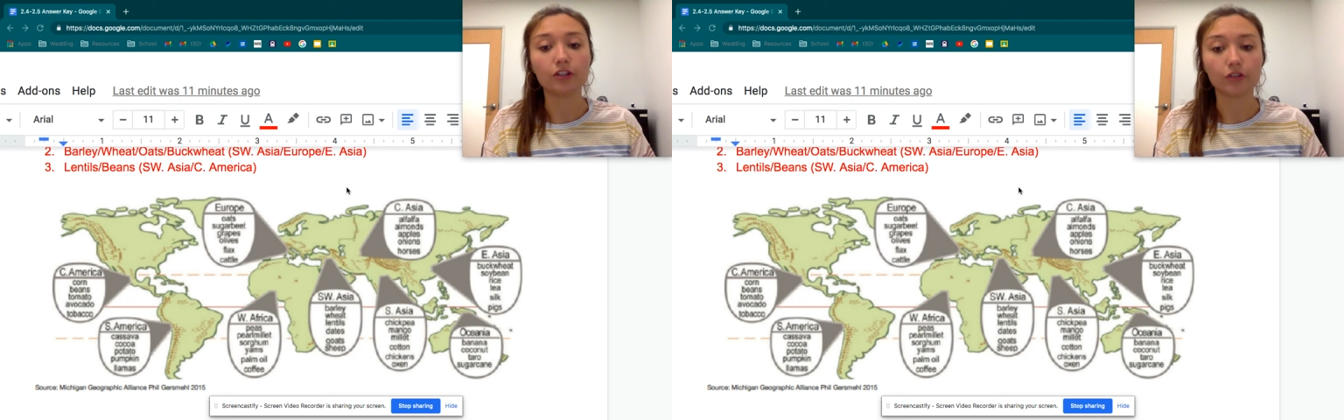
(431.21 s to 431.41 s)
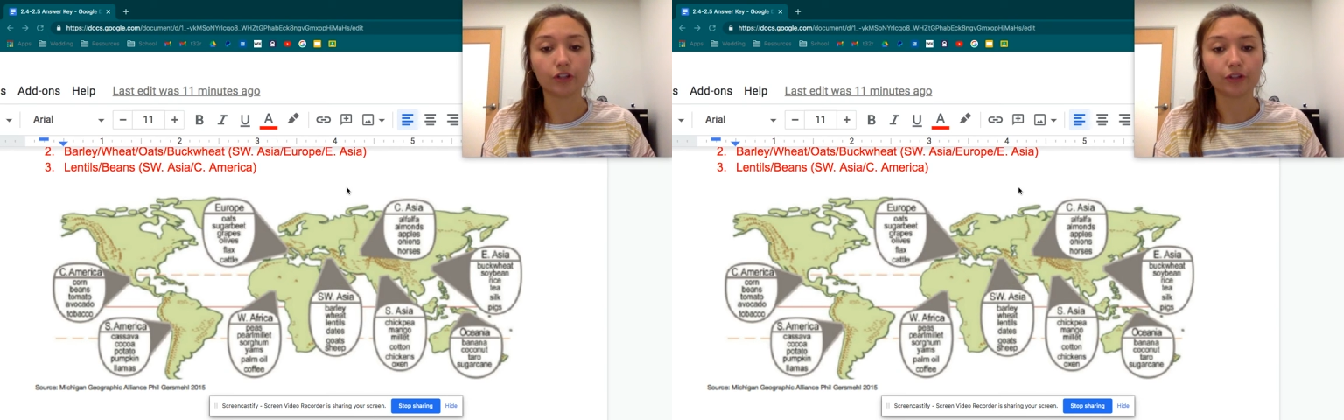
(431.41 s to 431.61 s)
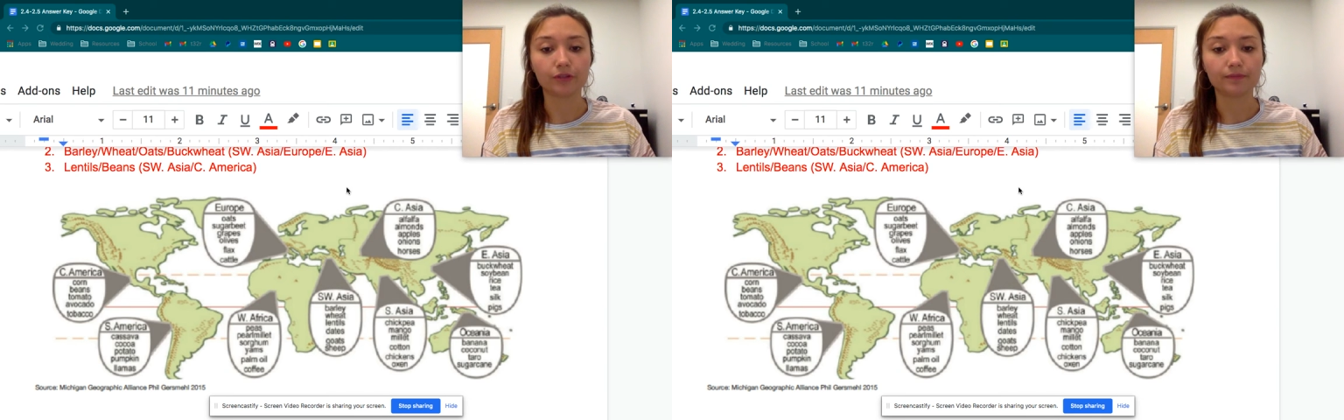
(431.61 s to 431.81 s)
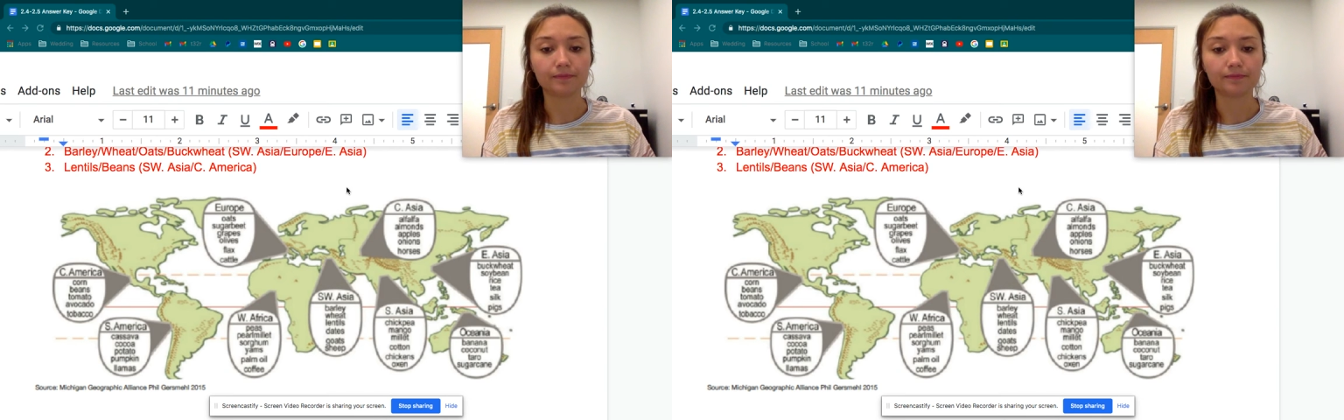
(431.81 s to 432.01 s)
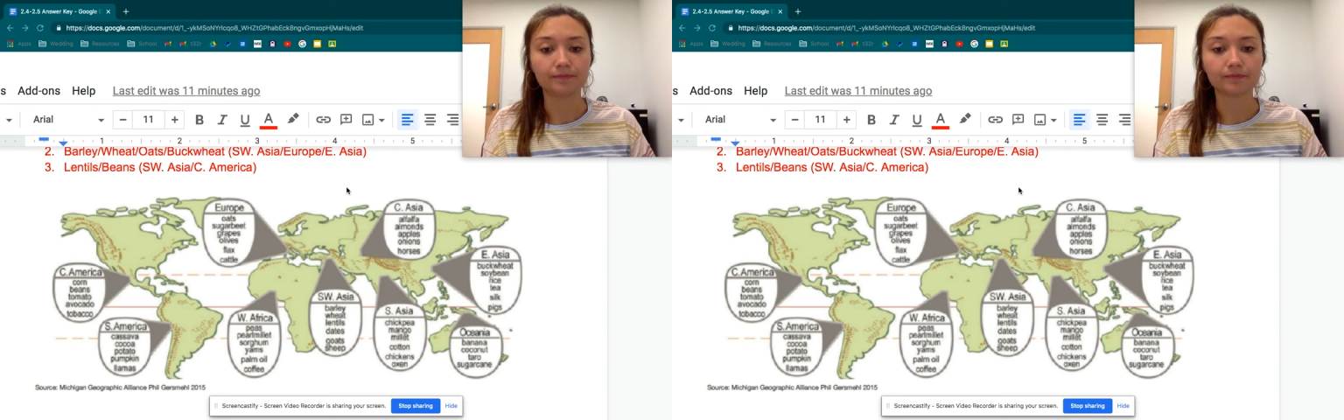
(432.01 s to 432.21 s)
drew
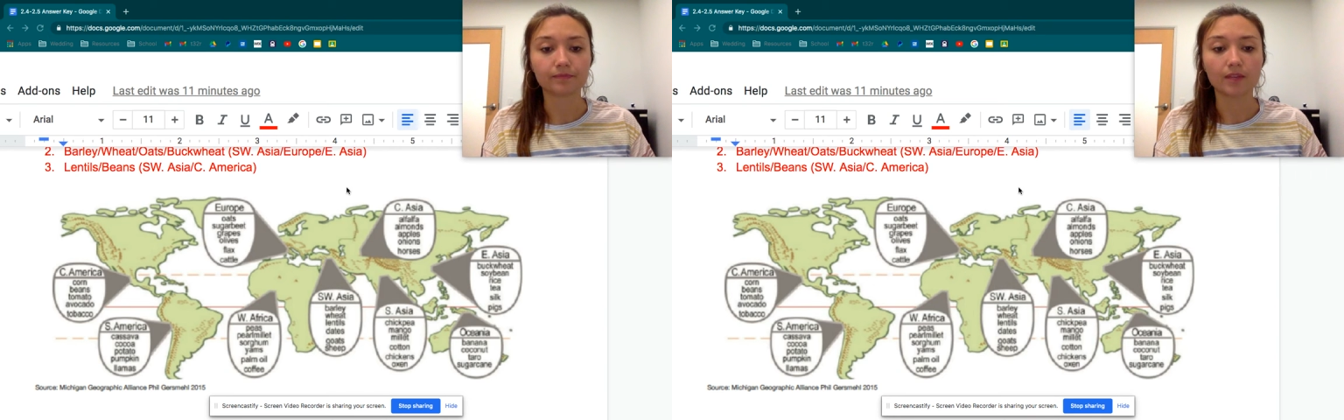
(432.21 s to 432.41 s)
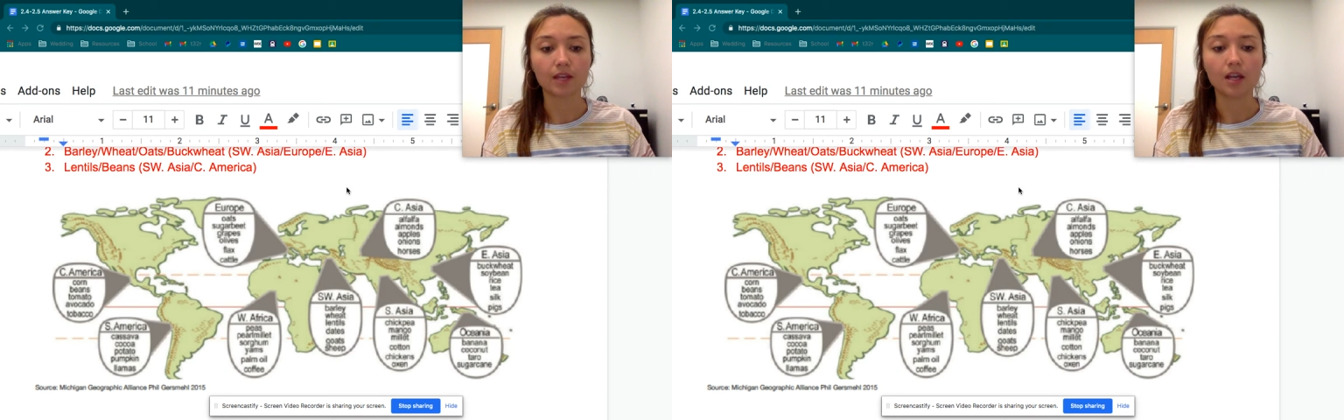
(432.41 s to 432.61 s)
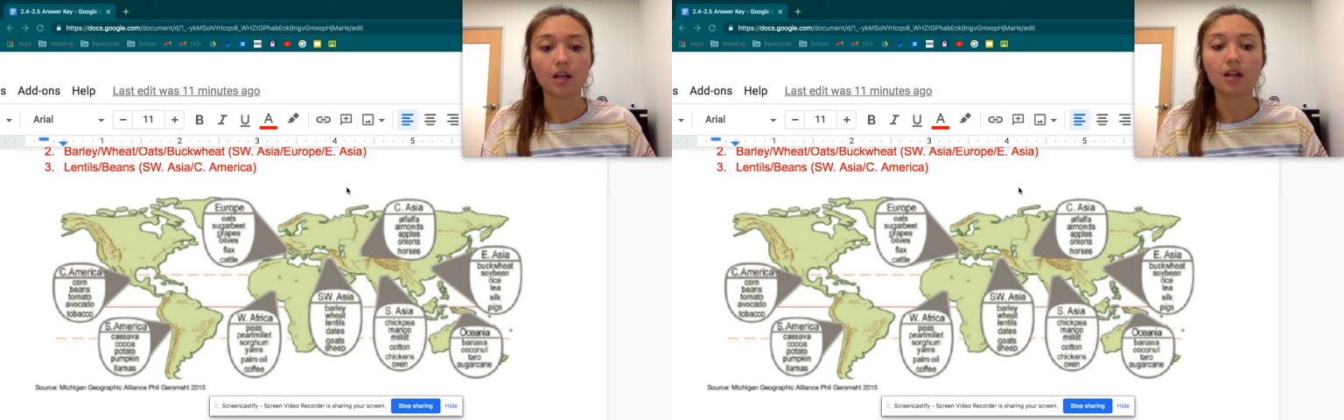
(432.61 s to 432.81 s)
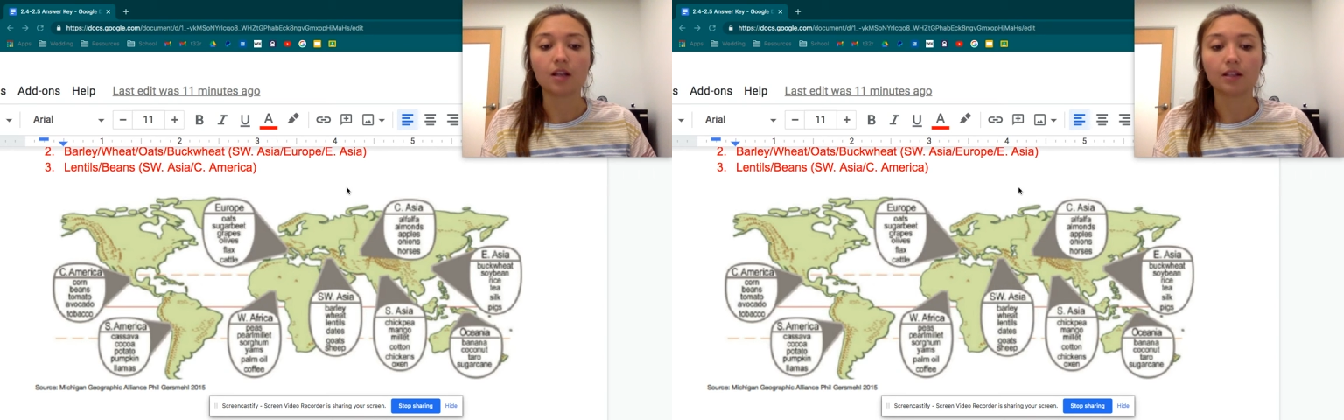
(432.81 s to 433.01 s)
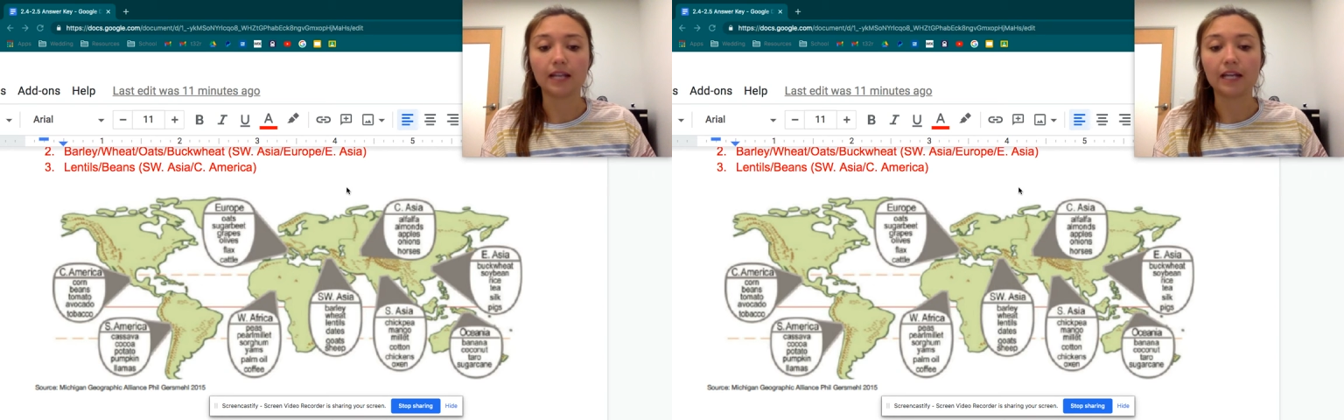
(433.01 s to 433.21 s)

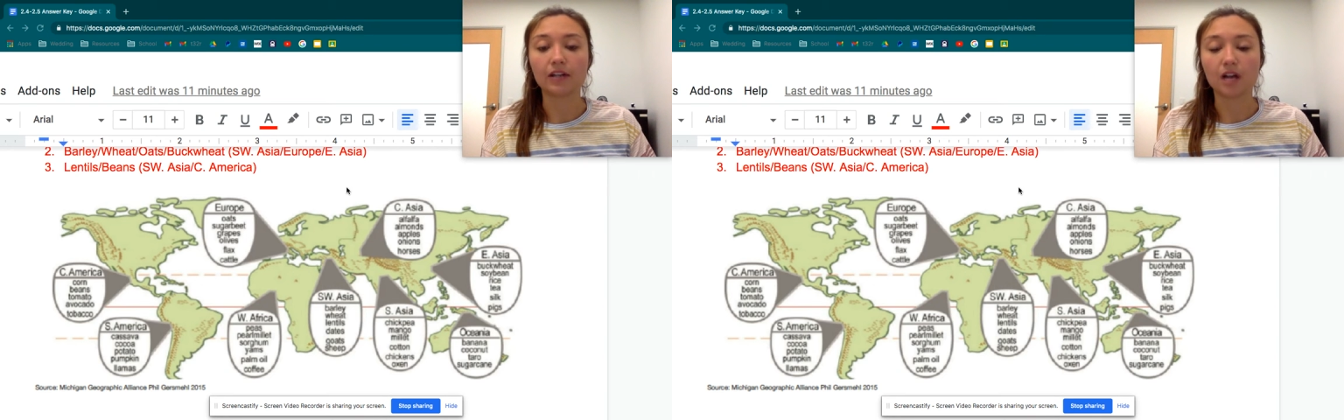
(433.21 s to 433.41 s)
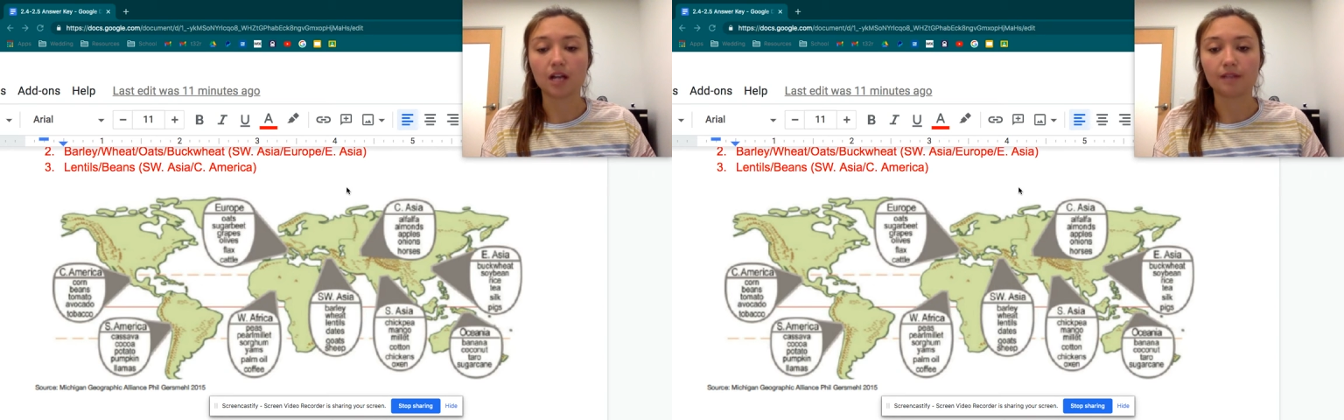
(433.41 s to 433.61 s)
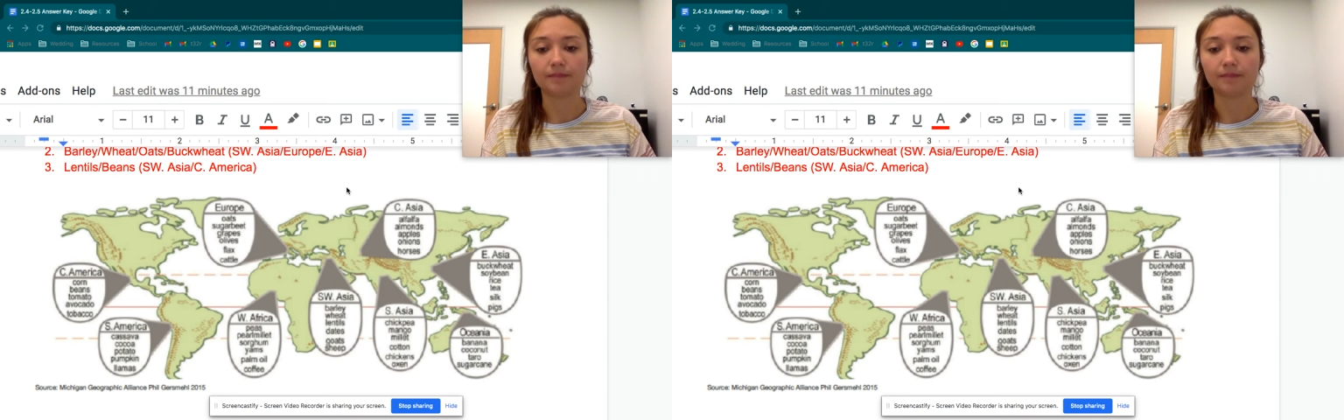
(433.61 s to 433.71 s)
later on.